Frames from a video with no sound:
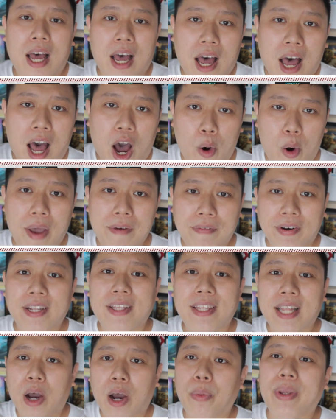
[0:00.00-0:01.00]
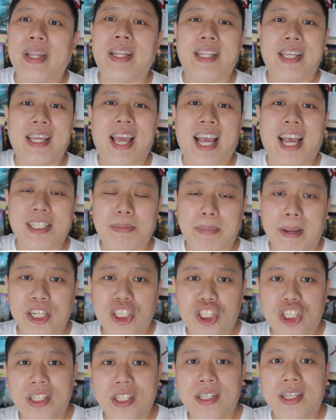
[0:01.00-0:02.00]
However, now in the
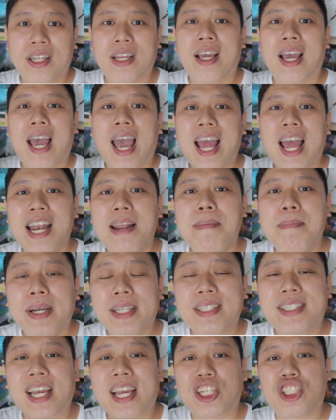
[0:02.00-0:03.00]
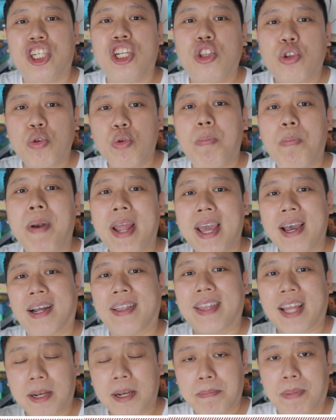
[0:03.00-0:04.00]
expansion, elements actually do play
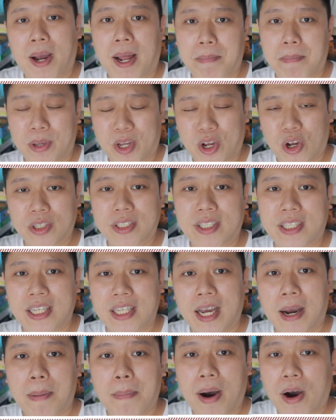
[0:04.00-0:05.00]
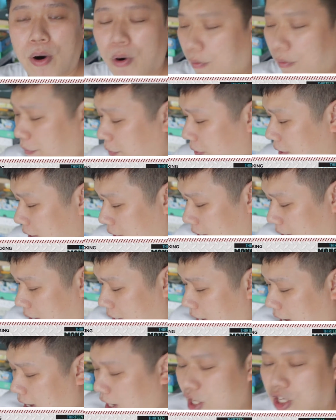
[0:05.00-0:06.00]
another part, because the amount
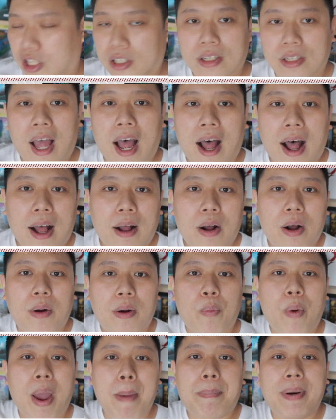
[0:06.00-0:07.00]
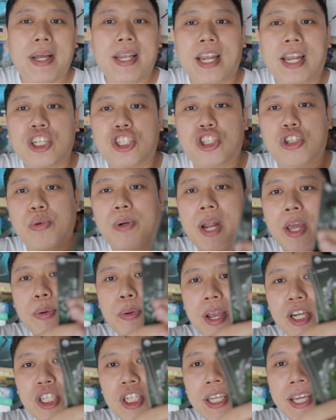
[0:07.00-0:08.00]
of weapon and shield that
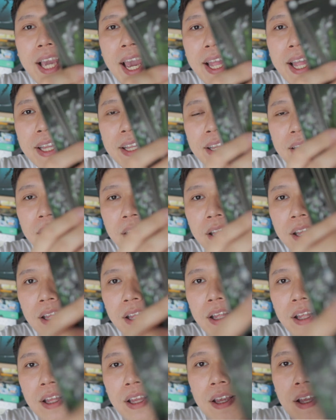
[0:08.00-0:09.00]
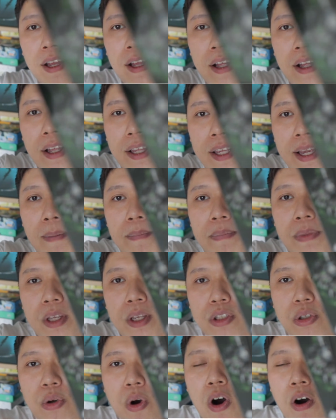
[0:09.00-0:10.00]
you actually get,
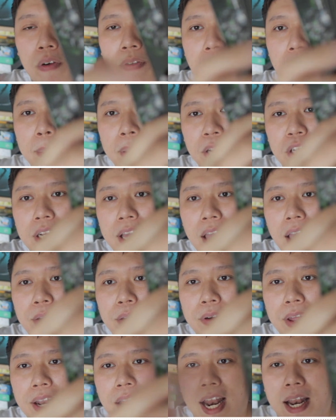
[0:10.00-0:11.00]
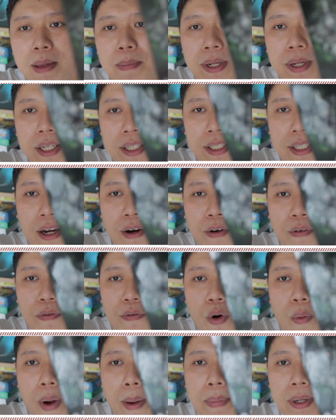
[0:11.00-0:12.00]
so all of them actually have an element itself
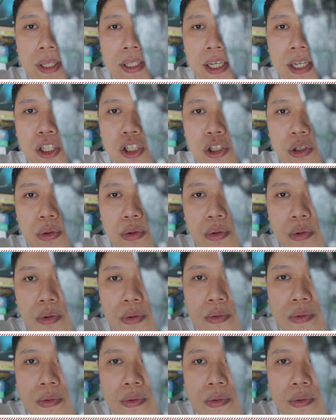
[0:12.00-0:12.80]
for weapons and shield.